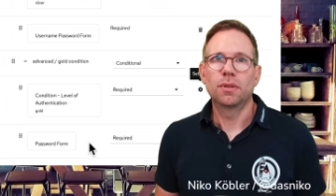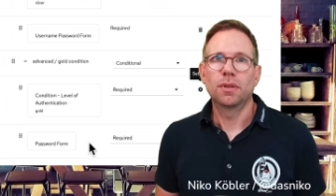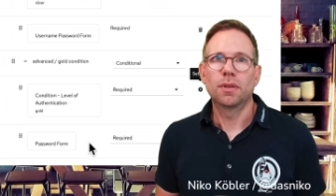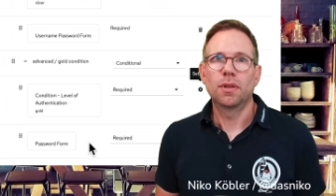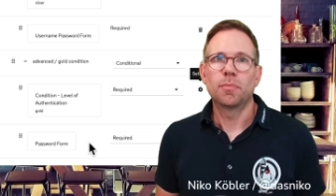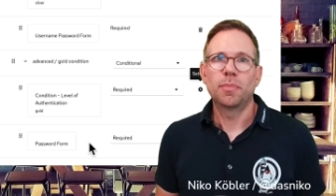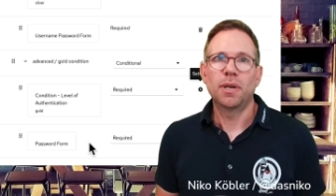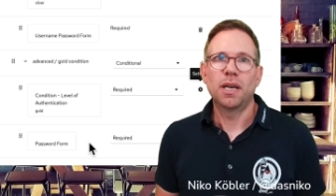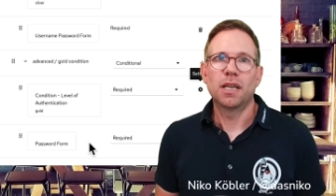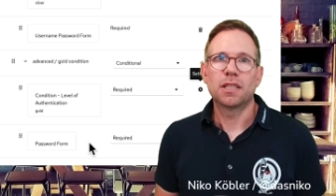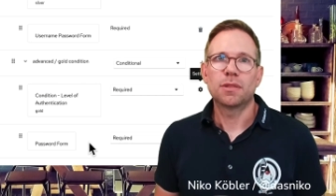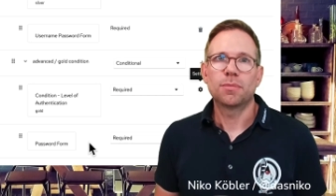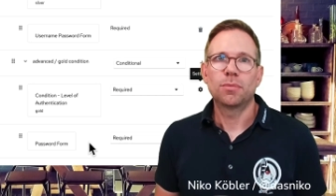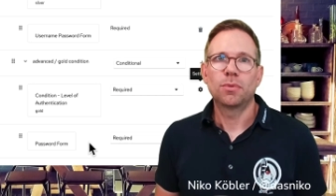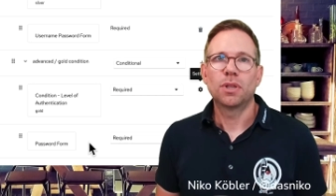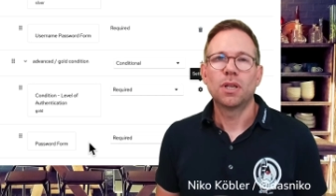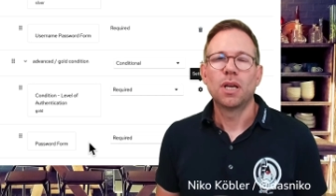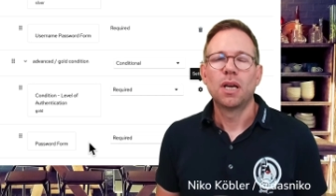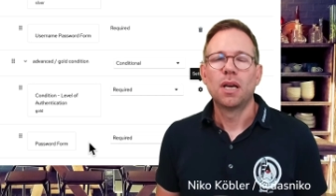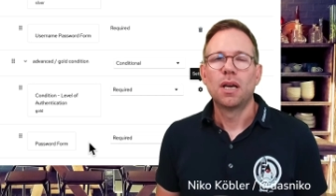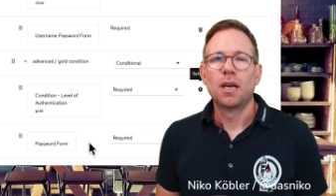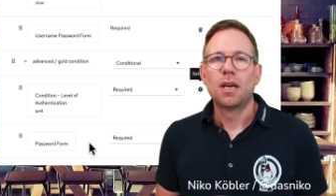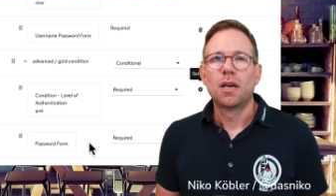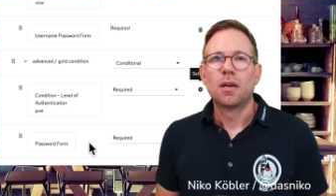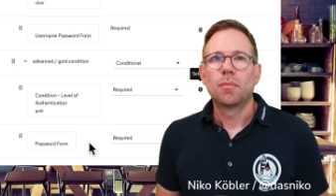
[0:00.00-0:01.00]
the password.
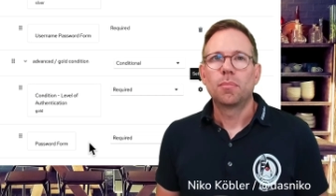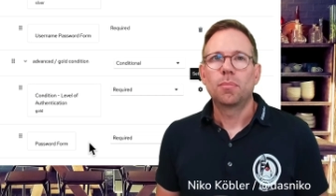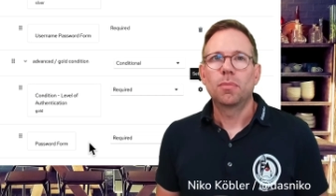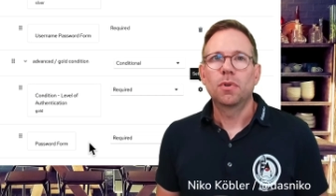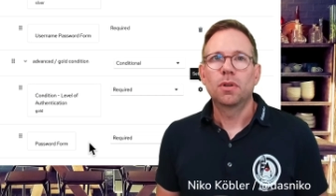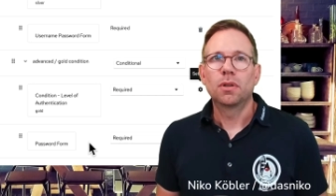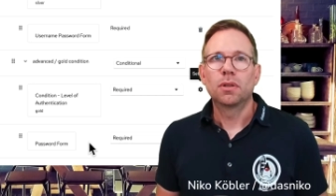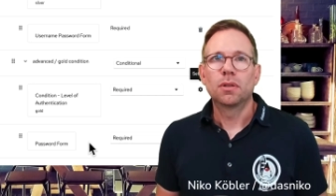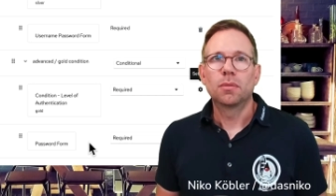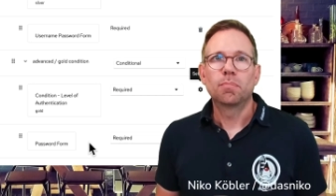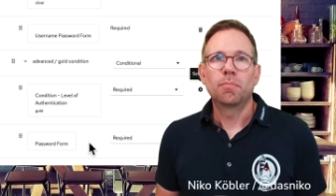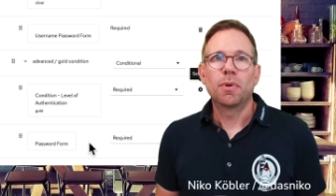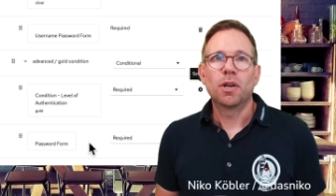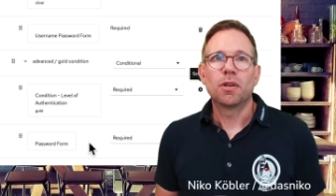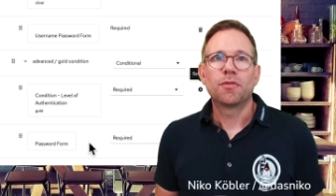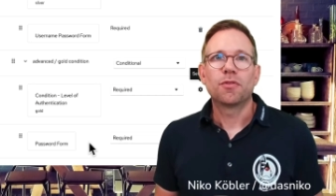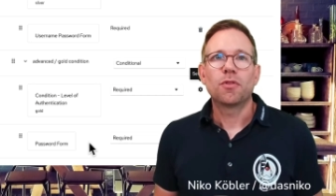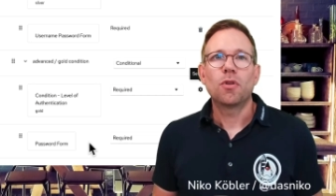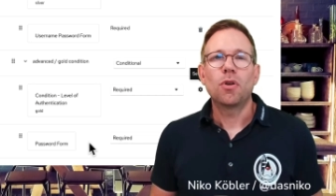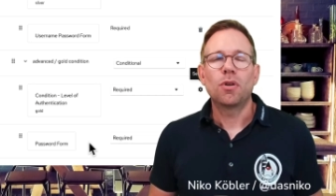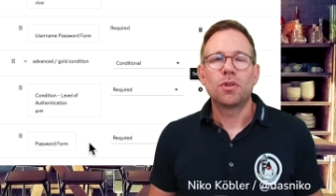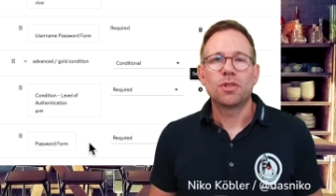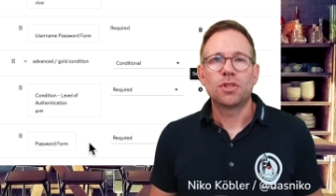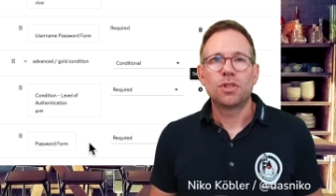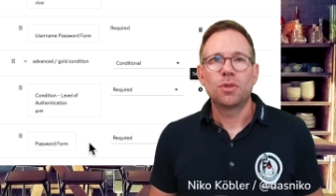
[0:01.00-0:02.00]
But of
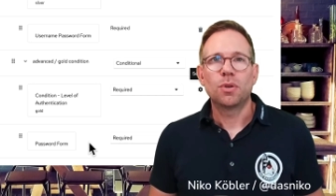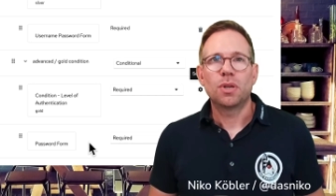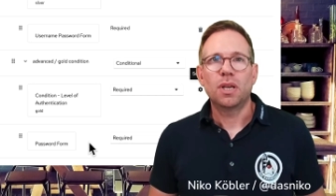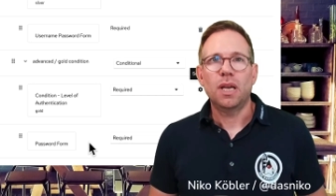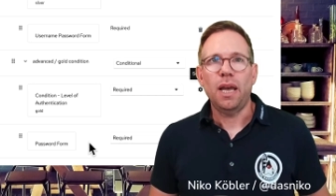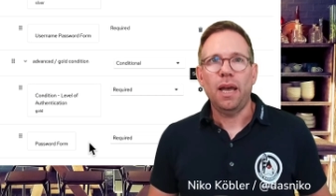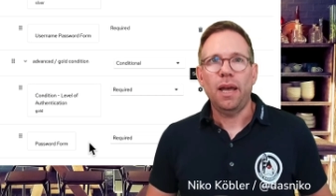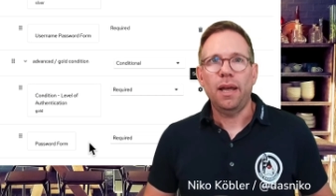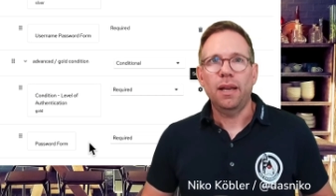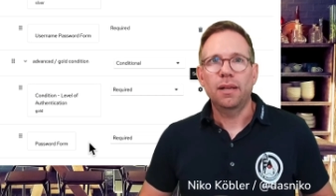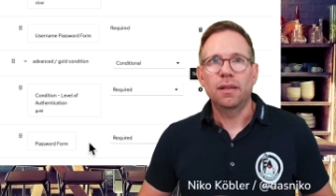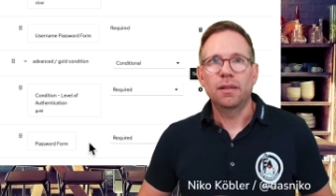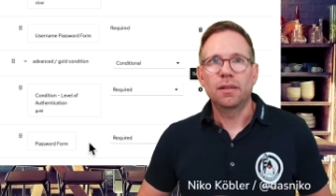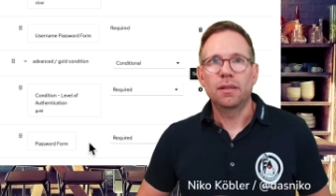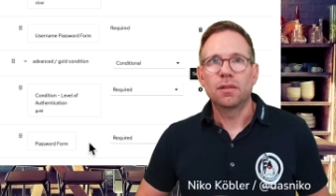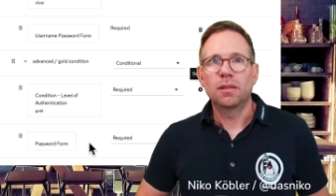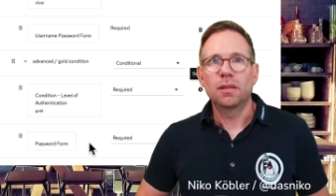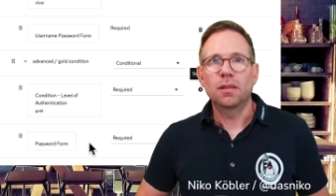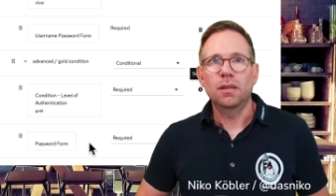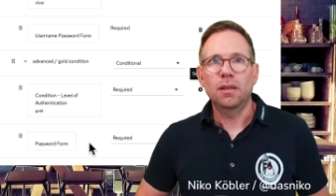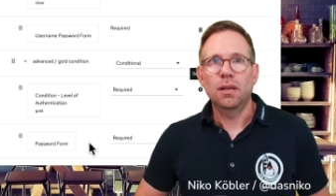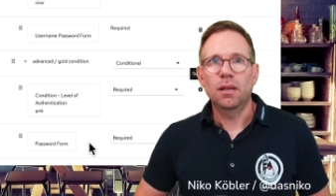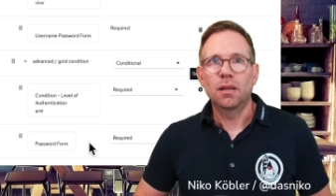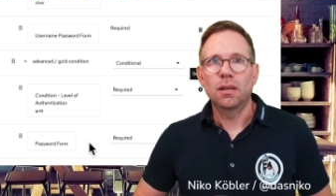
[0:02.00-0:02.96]
course, you can